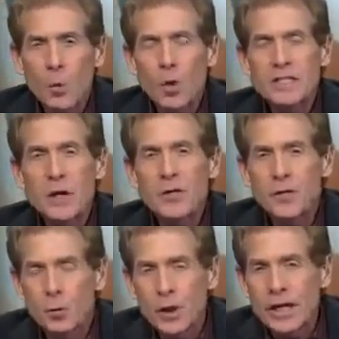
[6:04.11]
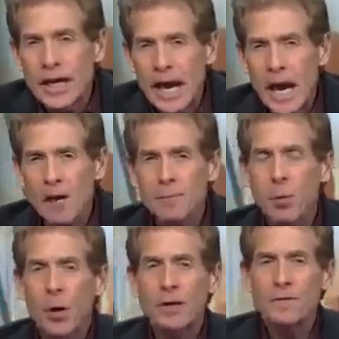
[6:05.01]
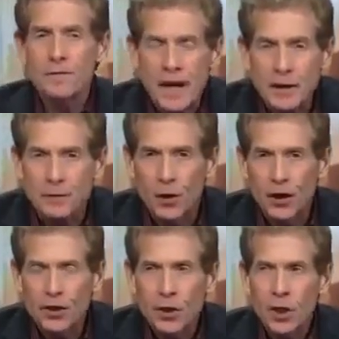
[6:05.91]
was a 3.5-point favorite